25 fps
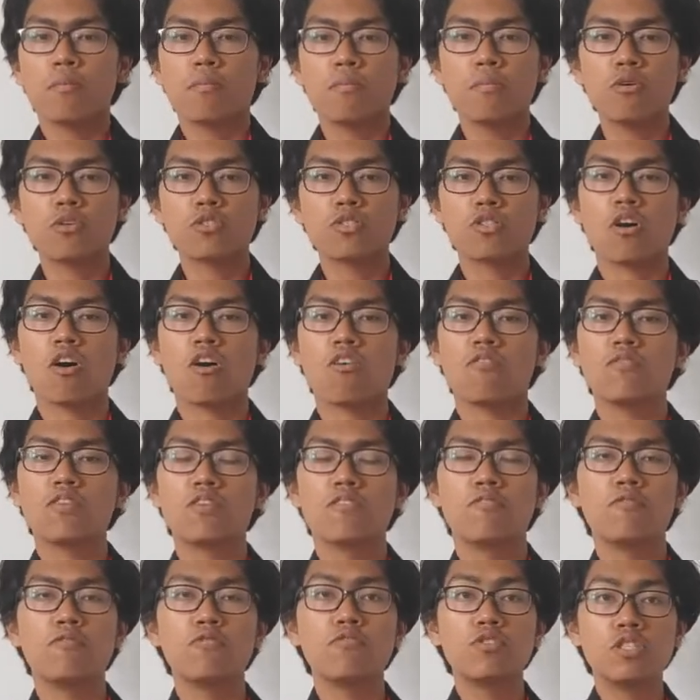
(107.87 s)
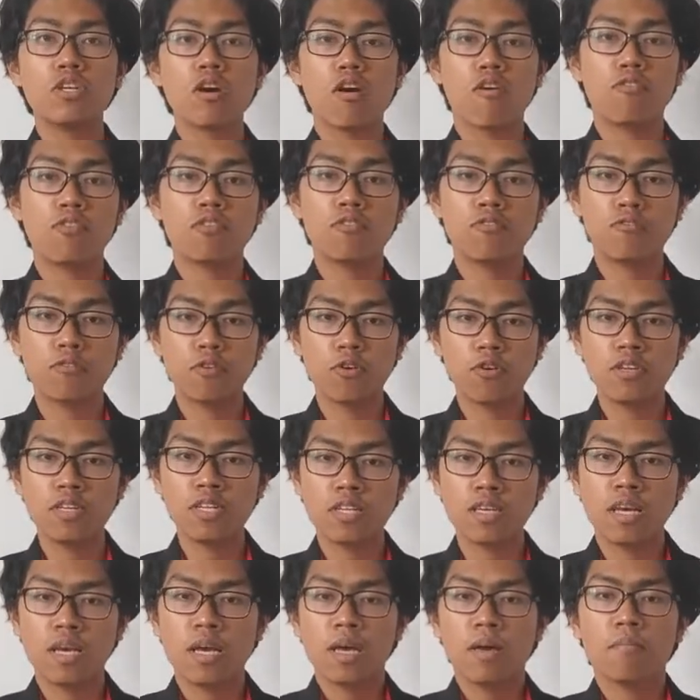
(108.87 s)
most of the feature of the phone,
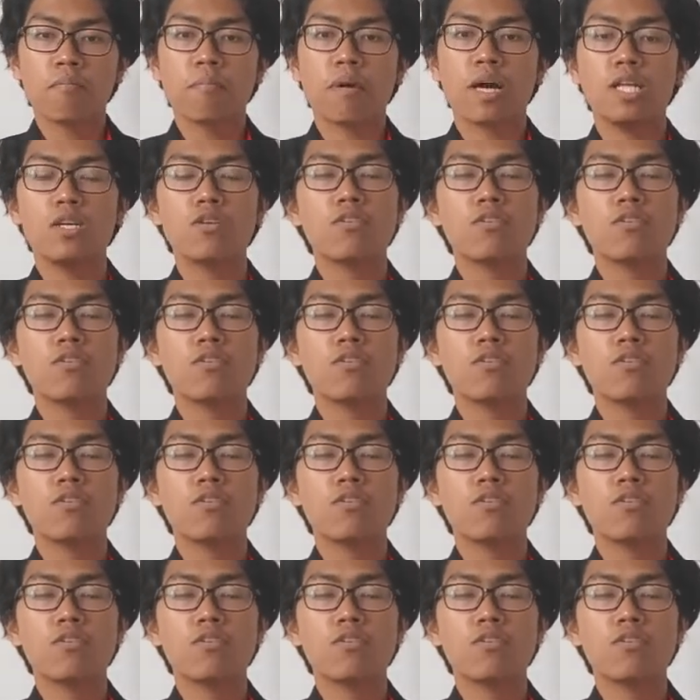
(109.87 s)
but